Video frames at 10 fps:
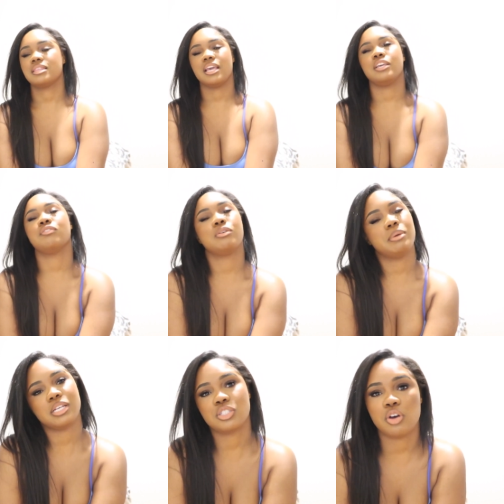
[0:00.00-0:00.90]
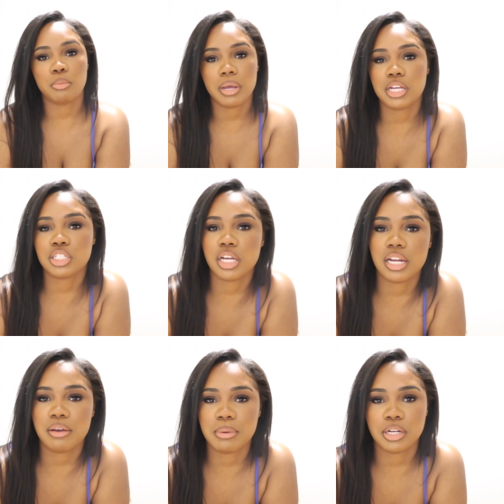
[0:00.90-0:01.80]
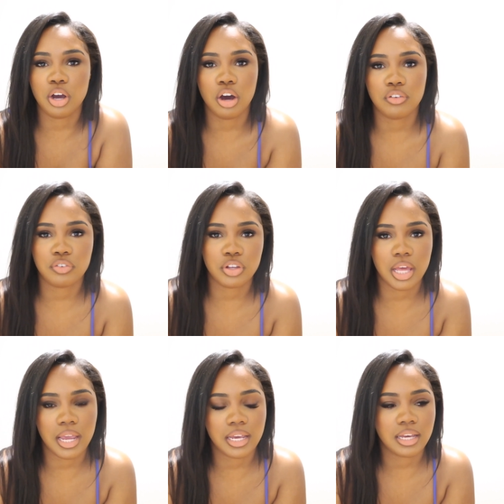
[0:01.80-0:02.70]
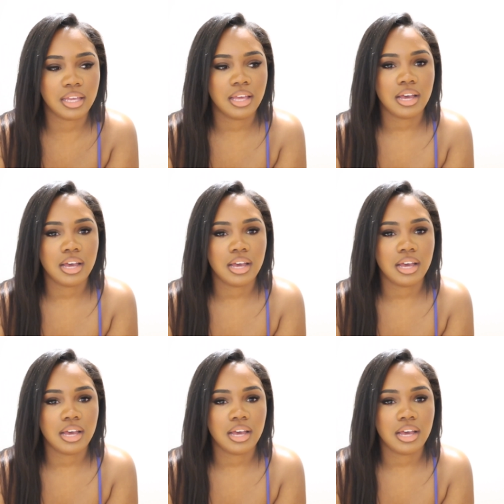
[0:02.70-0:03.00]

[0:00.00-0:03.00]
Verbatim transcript: Thank you for being so patient. I've been gone for like